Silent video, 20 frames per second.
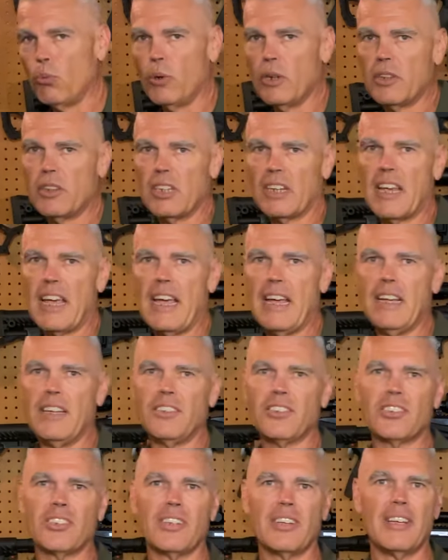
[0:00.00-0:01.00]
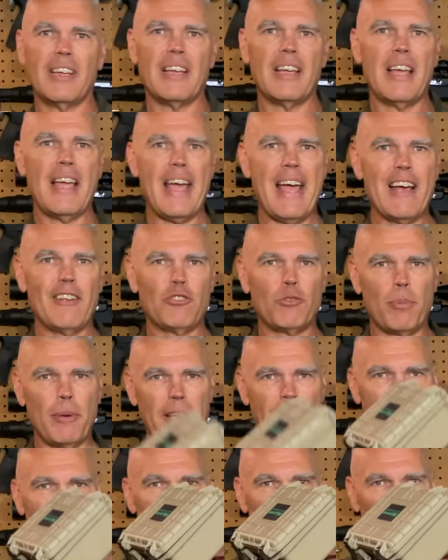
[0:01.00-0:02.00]
with the case has
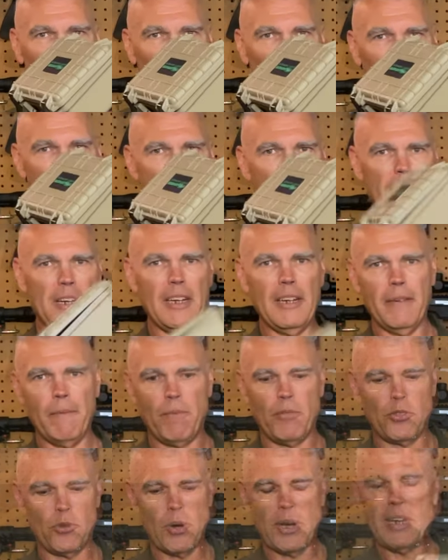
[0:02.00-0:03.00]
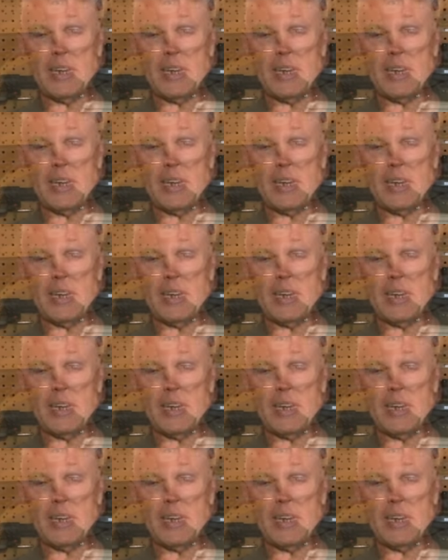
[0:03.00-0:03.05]
been remedied. Do